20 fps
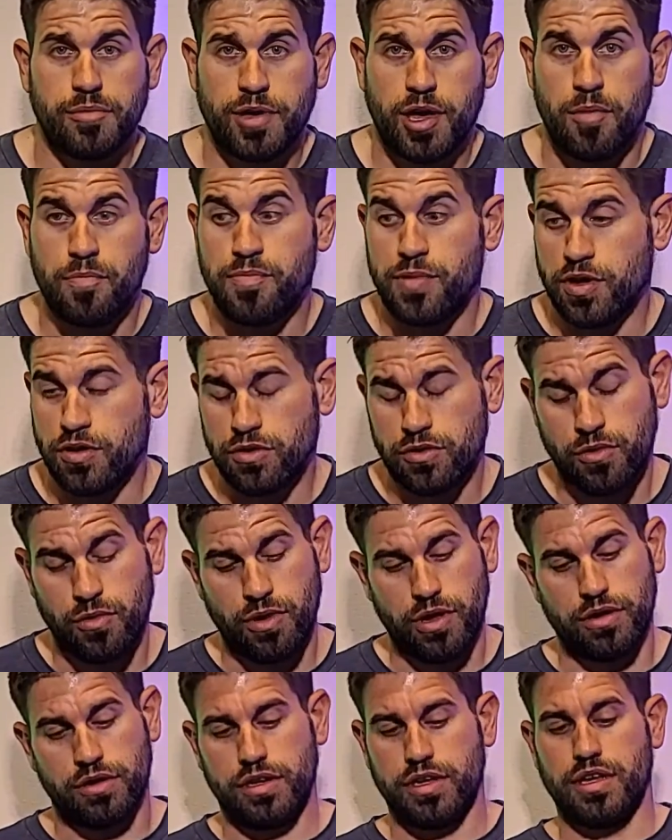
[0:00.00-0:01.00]
about build
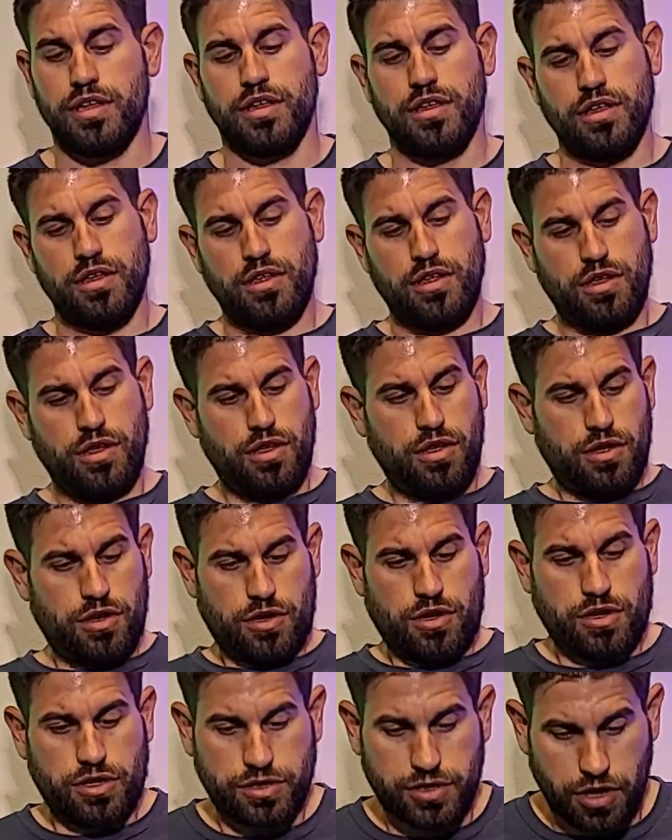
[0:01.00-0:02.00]
quality.
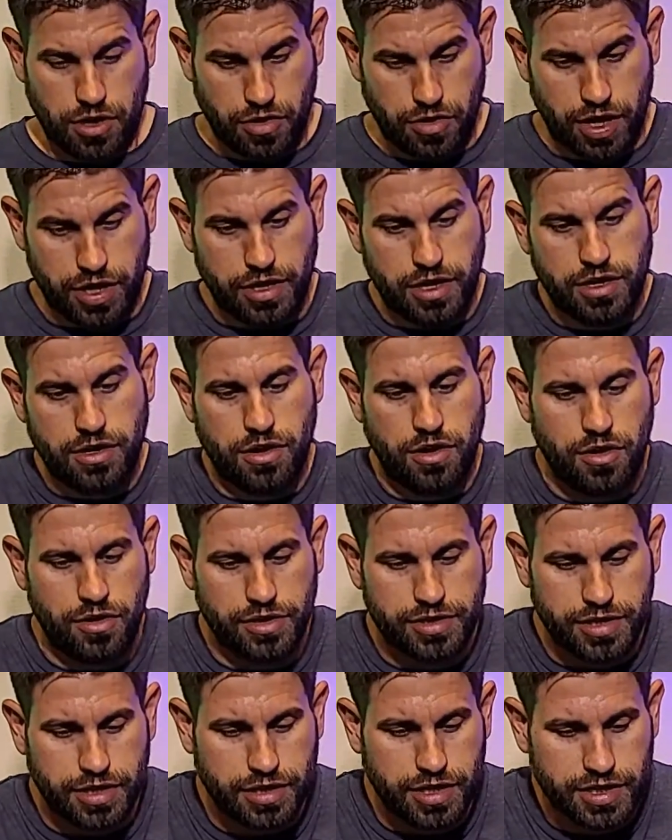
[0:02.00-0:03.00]
So I did
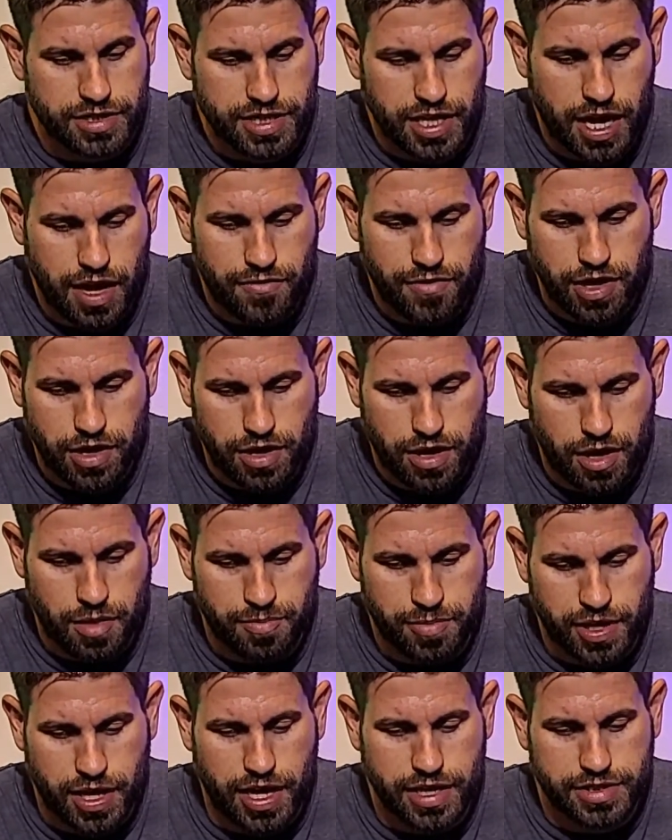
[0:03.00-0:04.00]
notice it does have a
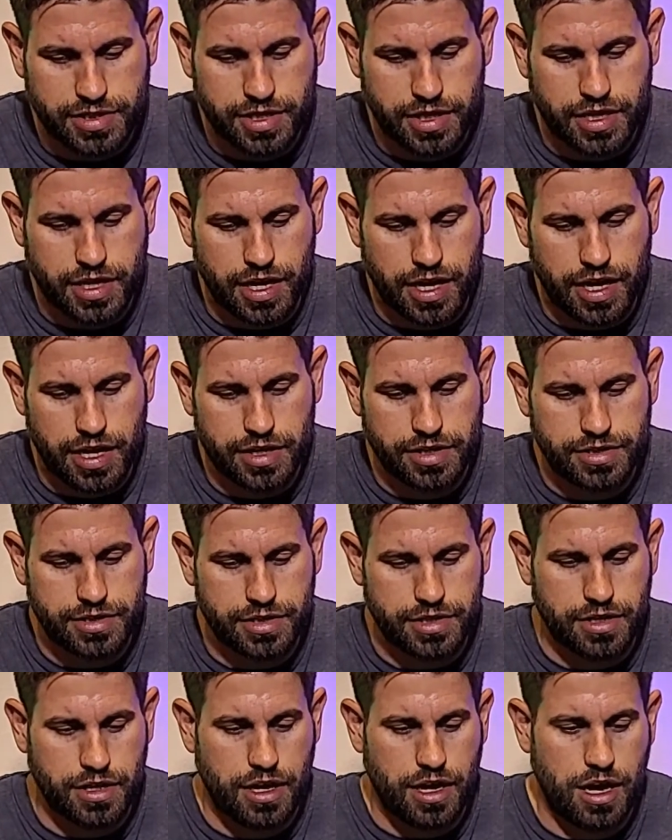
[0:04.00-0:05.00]
plastic
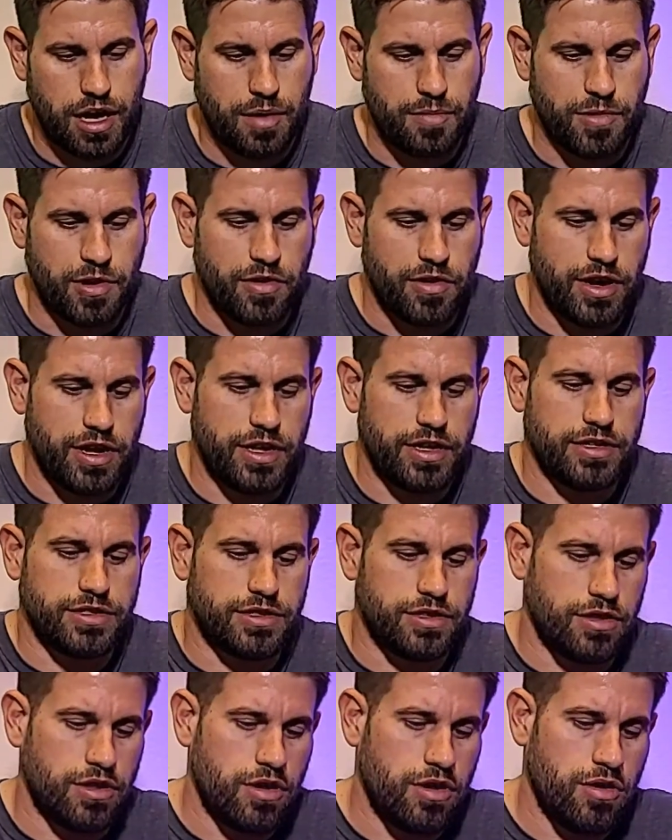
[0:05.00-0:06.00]
case. There is
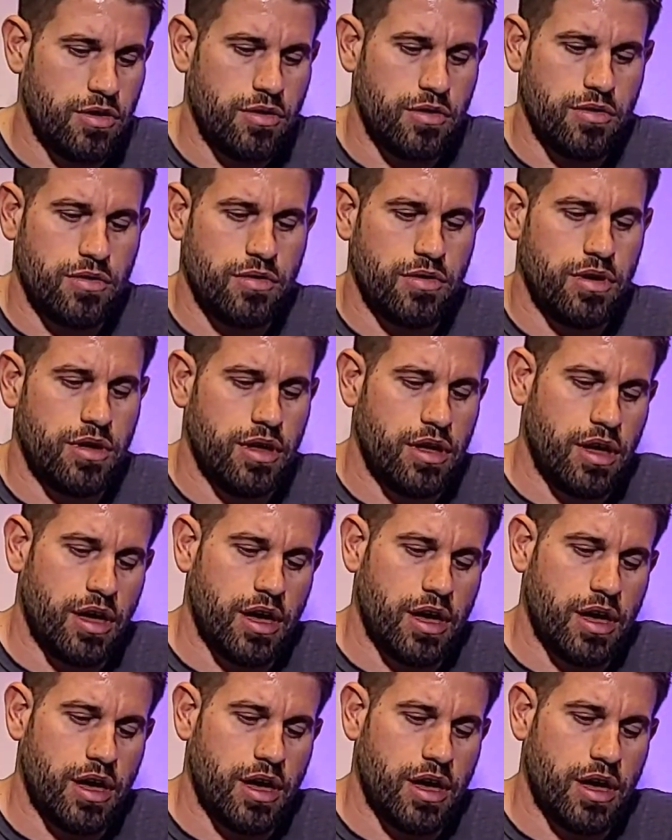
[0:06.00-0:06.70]
no